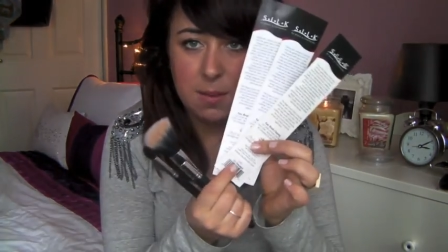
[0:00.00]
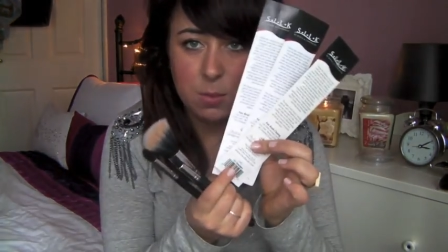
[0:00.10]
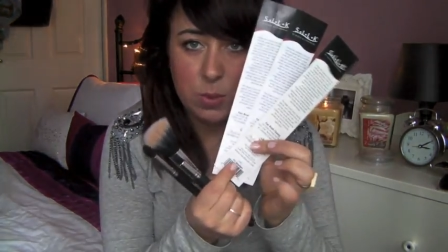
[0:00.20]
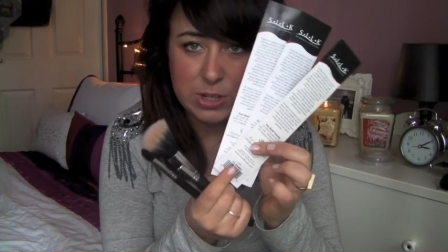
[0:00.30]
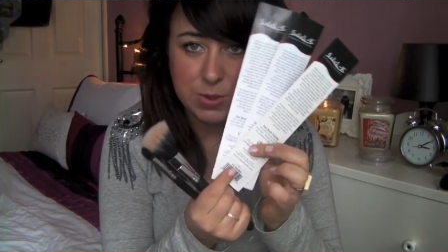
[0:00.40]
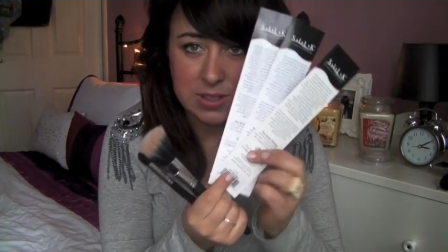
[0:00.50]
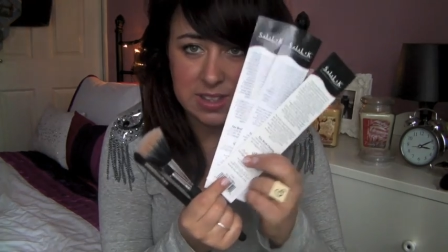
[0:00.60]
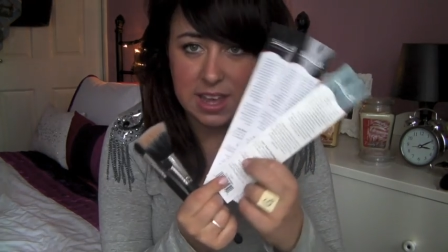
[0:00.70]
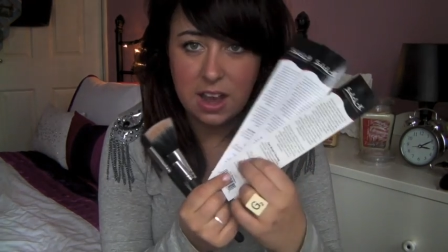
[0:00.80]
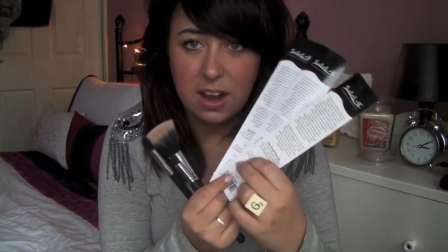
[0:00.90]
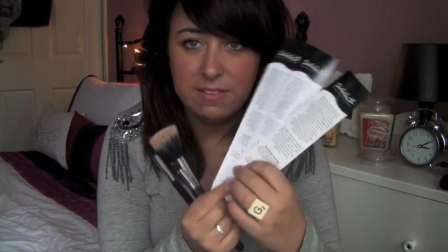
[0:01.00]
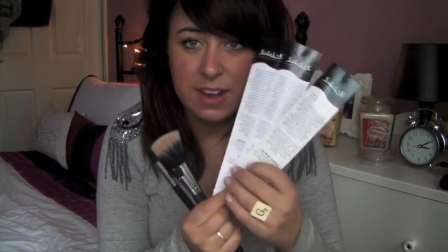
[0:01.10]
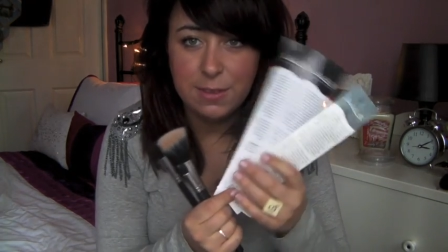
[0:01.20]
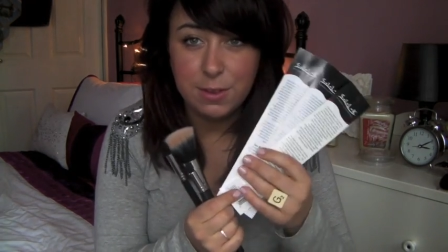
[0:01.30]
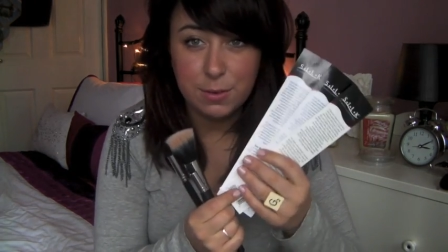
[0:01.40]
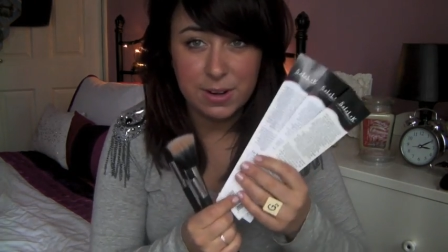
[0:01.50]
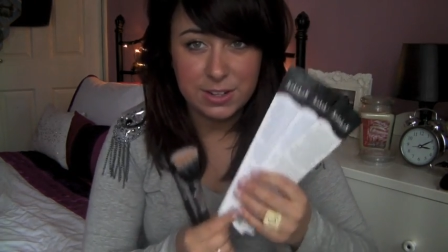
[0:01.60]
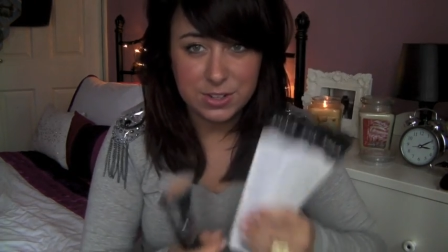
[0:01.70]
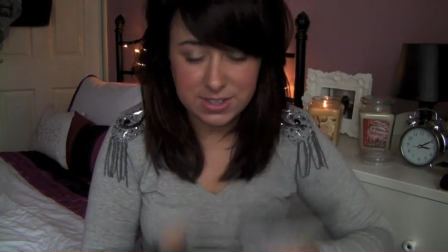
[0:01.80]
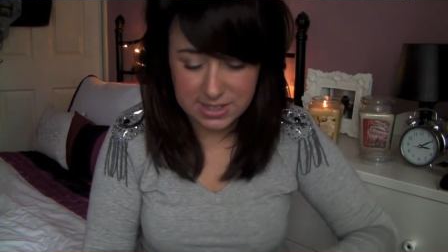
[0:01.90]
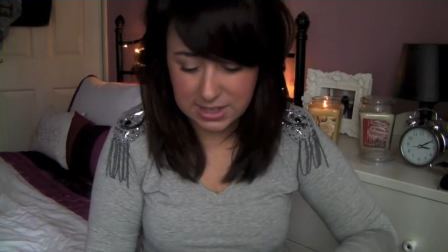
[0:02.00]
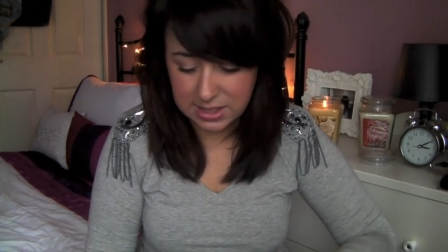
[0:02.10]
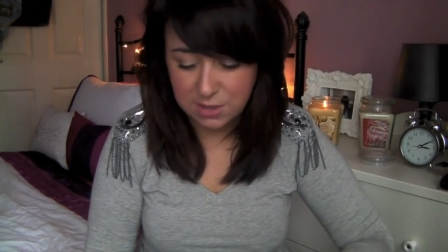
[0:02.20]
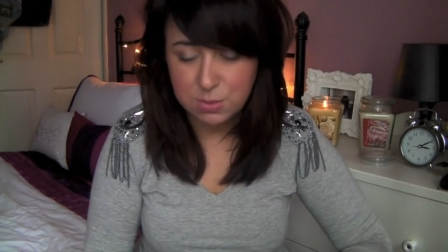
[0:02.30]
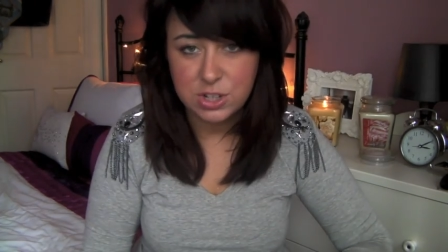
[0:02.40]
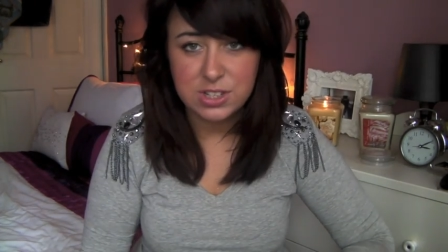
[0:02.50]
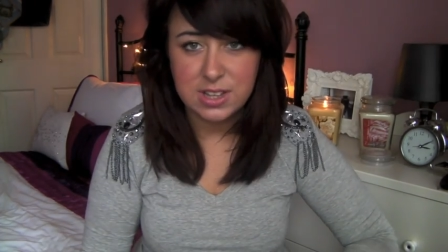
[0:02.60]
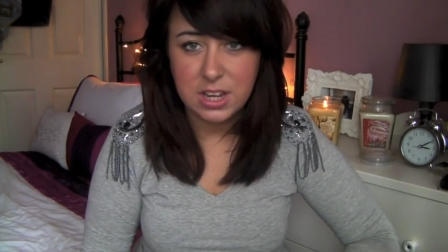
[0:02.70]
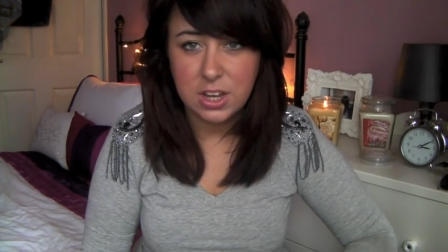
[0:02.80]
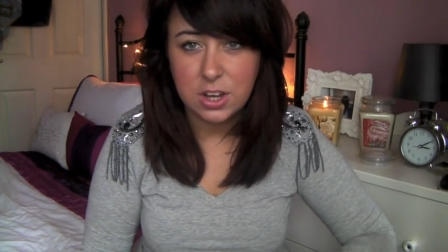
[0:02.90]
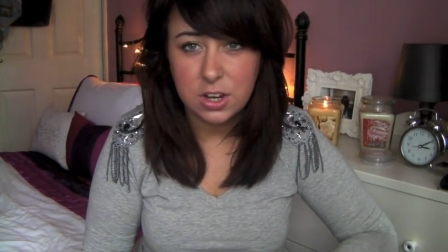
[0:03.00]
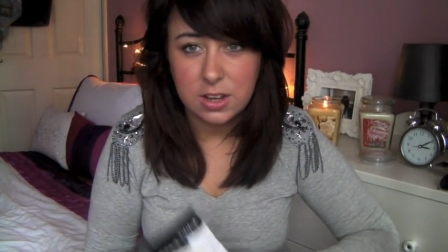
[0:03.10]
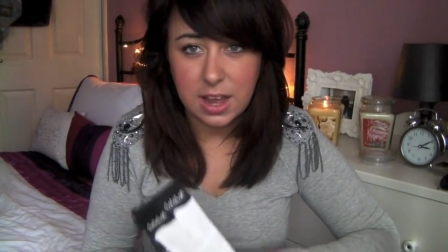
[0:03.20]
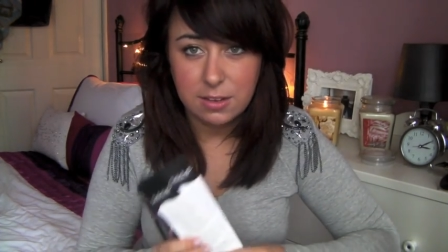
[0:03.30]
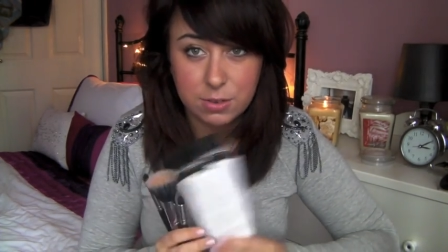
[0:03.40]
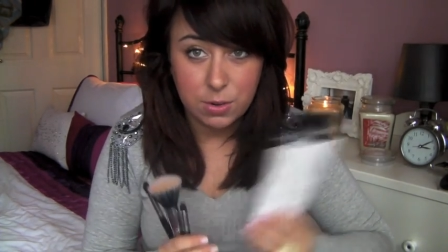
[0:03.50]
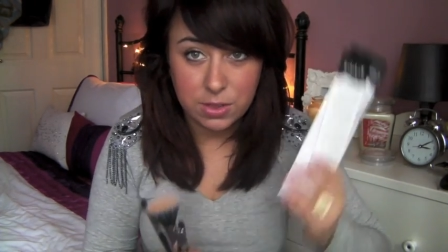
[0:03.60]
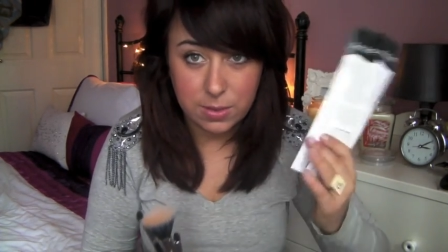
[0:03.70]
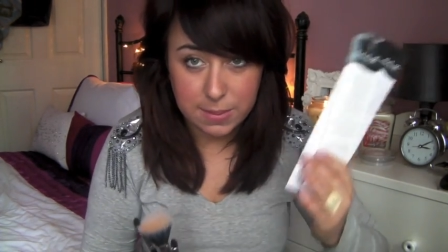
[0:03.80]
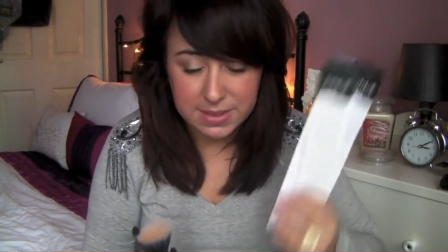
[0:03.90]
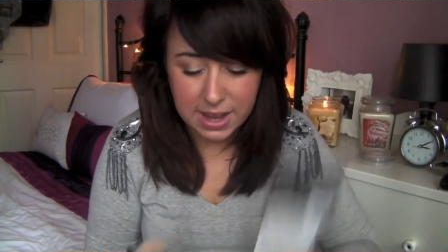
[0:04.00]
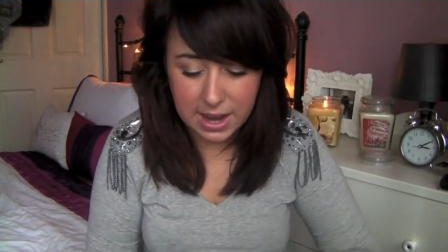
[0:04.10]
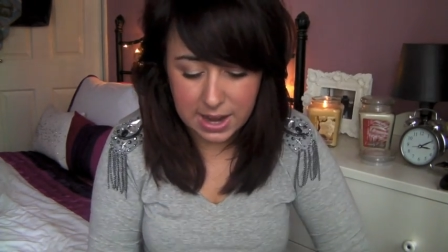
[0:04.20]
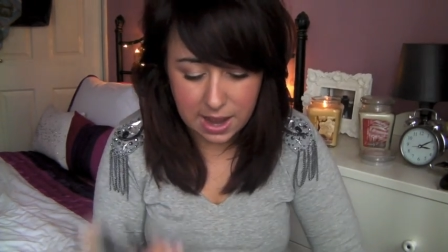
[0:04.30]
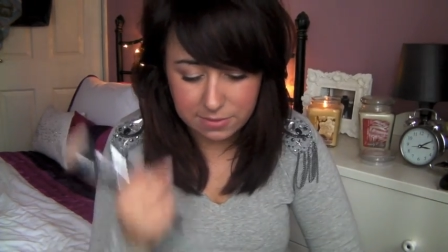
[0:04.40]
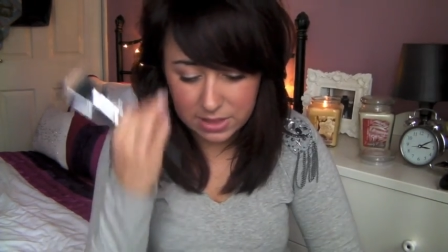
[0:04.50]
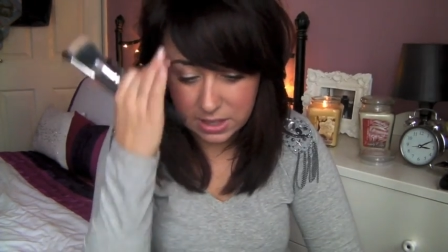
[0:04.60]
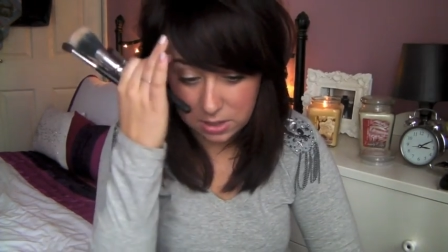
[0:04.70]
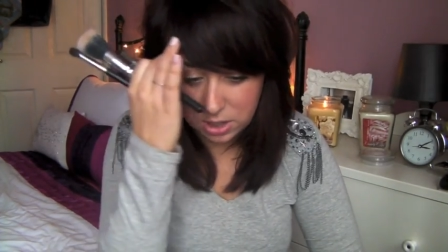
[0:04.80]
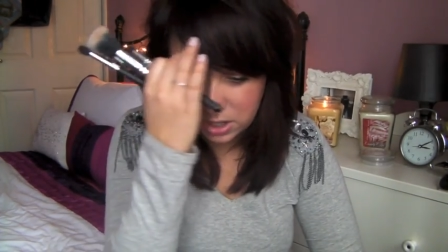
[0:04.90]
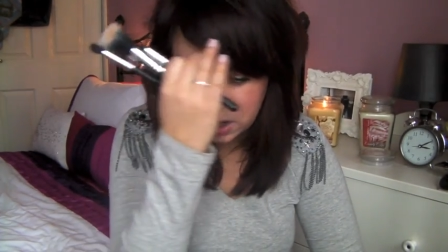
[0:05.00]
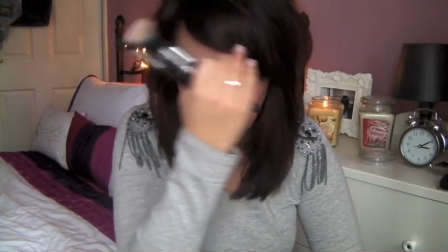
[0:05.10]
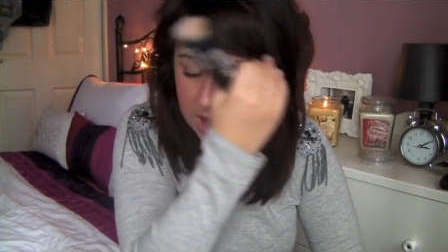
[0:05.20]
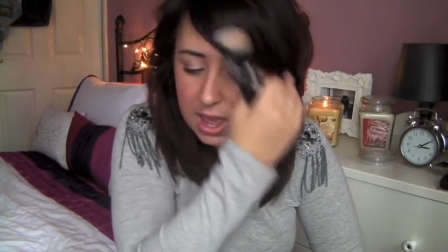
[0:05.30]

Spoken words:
which ones they are. If any of you are interested in these brushes, then you can kind of go on the website and have a little look.